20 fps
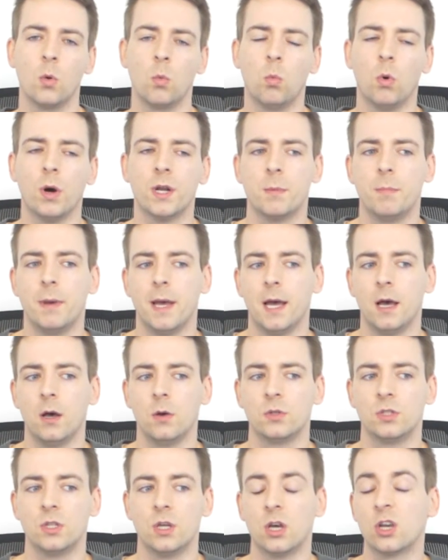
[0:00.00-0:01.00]
What
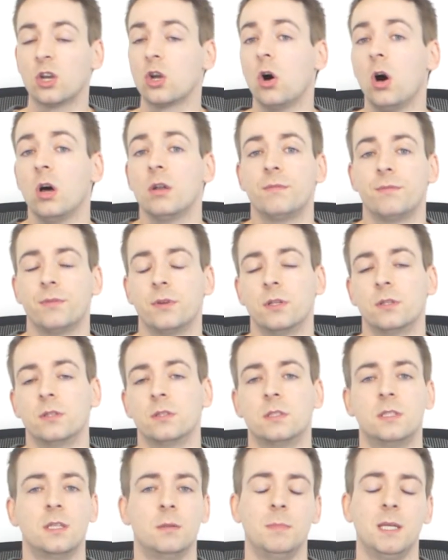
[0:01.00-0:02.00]
about a
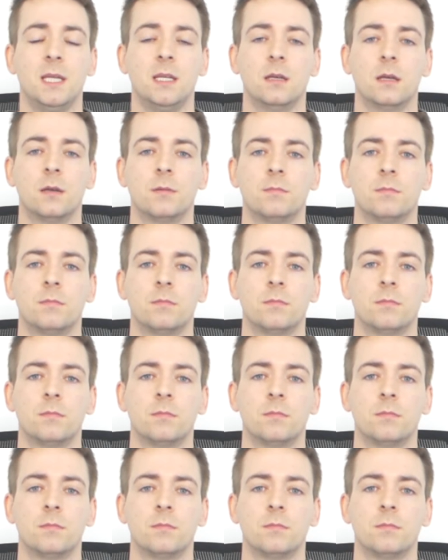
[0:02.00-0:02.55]
confident demeanor?